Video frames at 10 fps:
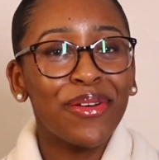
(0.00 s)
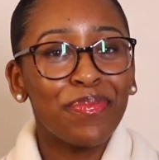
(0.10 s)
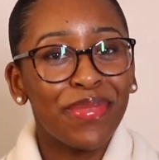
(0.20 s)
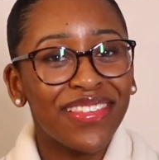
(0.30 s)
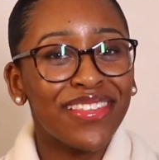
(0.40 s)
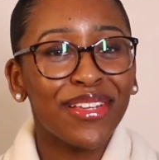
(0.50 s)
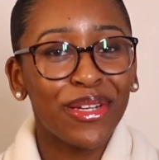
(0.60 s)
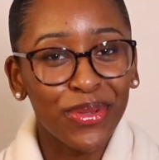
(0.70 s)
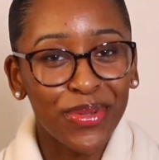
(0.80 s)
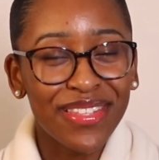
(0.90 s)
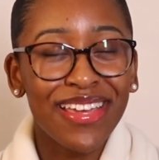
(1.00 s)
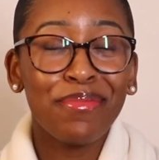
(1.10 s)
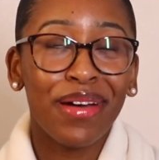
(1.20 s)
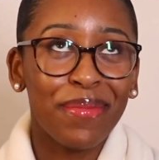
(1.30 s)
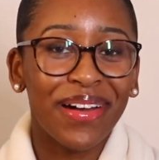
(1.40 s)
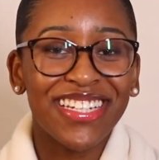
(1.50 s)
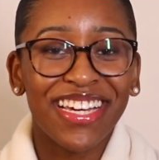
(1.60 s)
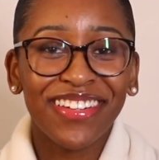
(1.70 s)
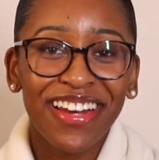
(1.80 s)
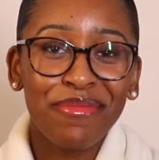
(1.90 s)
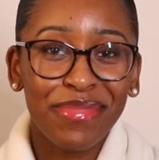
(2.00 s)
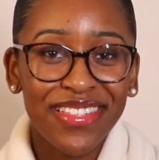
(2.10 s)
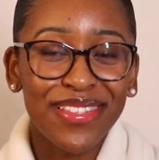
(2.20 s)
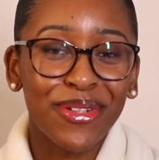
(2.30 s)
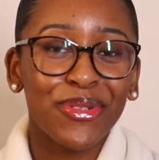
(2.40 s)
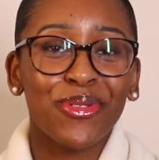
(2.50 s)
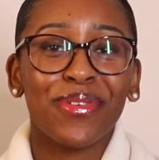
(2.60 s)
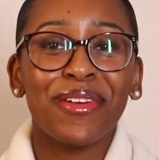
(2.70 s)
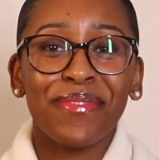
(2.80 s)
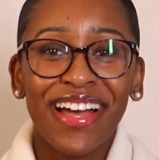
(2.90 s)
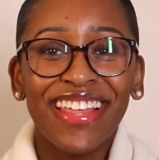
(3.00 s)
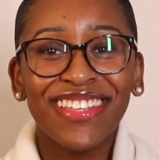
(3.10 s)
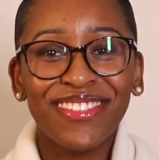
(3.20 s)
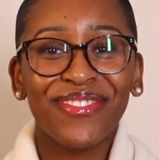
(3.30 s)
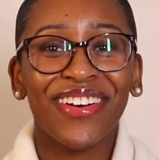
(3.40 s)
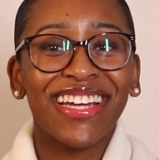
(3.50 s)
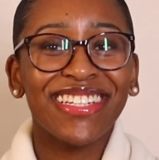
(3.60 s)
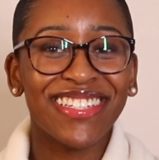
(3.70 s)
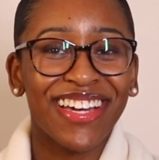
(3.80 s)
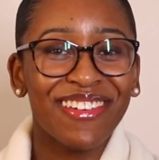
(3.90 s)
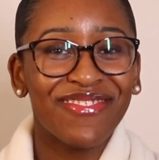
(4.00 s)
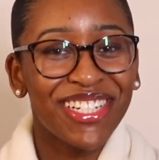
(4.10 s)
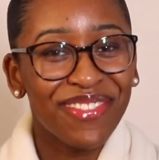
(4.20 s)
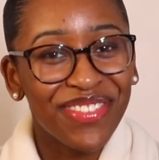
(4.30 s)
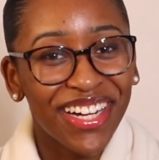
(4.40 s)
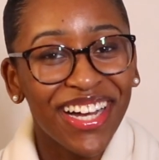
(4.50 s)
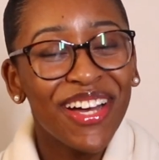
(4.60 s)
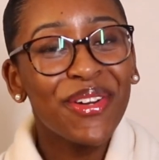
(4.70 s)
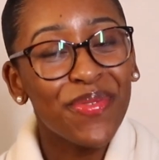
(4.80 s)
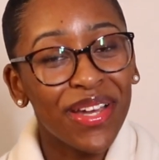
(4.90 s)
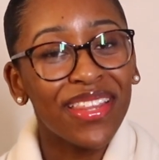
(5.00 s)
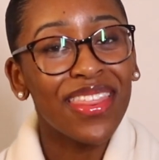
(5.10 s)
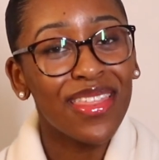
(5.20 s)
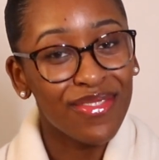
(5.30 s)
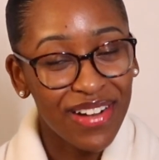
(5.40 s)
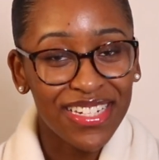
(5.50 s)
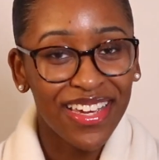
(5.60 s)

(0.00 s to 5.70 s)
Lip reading: Mrs. Claus. In my mind, I look like Mrs. Claus when I wear this white jumper with the red